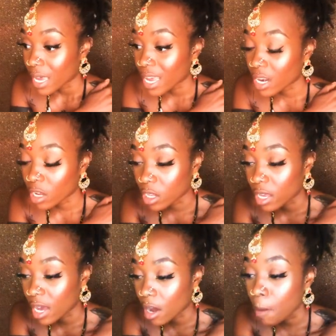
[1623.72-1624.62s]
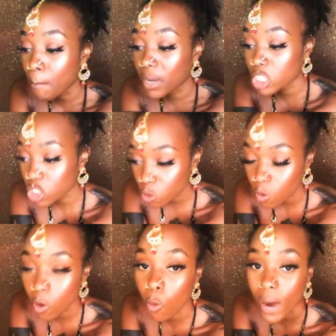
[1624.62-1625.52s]
in a
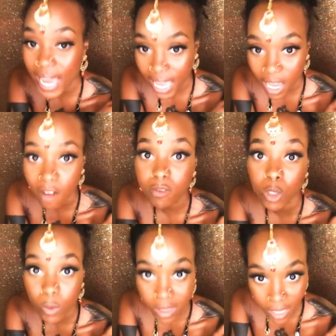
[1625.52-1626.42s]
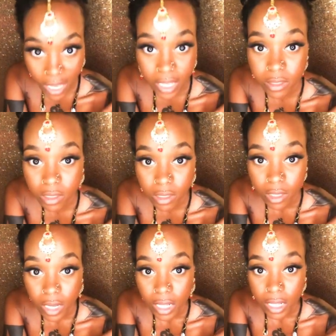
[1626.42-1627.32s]
habitual way of doing things,
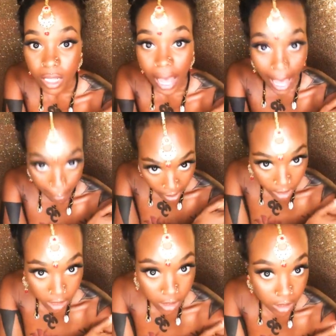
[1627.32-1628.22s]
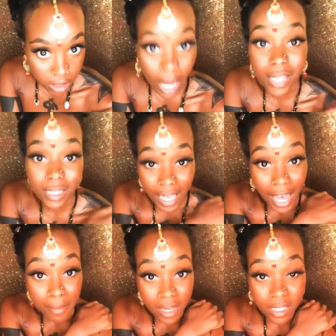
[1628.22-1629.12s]
habits, toxic
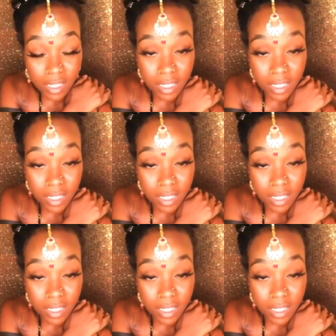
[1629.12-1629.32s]
habits.